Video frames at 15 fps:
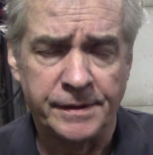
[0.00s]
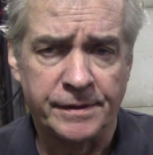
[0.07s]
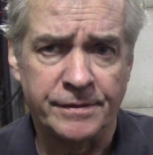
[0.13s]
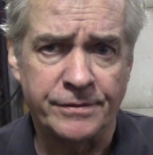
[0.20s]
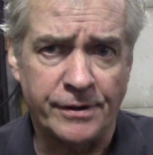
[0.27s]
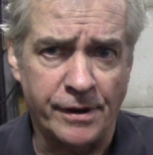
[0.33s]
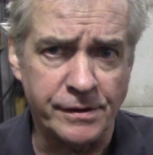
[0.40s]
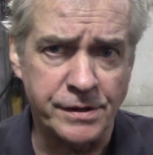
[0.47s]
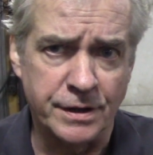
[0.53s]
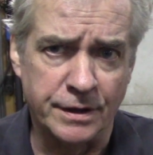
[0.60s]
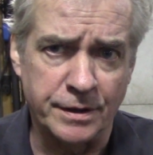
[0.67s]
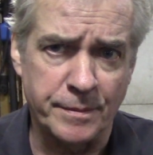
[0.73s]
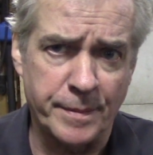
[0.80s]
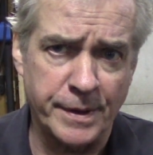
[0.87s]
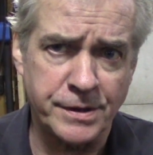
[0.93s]
unfortunately
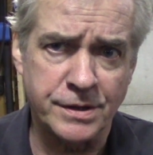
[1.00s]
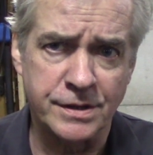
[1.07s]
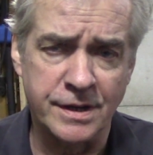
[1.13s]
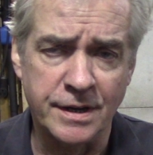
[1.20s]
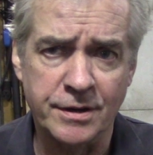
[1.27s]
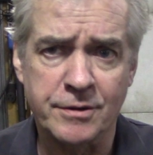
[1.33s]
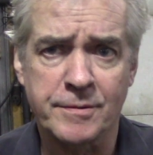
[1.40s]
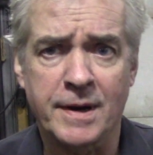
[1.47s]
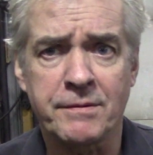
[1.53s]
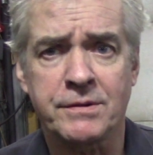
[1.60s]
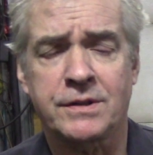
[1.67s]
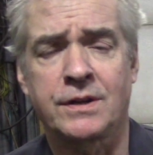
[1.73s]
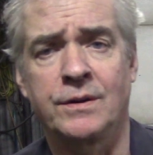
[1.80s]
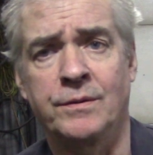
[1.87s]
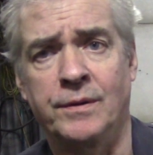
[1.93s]
the pictures didn't come out
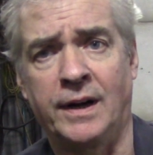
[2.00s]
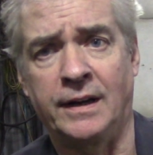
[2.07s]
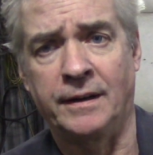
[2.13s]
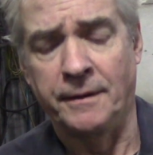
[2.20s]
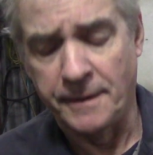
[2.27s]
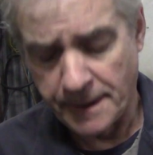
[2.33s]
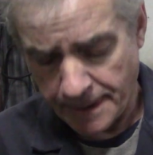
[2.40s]
too well